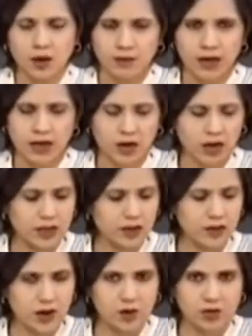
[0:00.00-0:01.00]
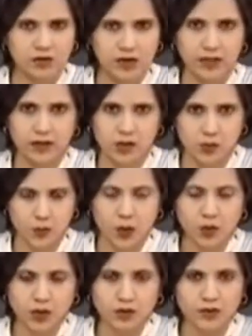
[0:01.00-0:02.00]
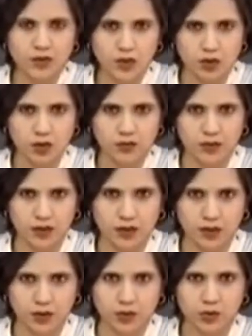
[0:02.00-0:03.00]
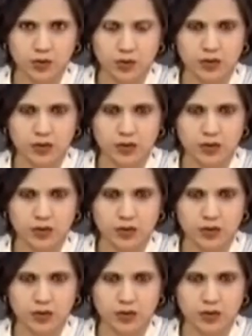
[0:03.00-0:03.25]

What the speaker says: My colleague Rahul Venkat spoke to the photographer who took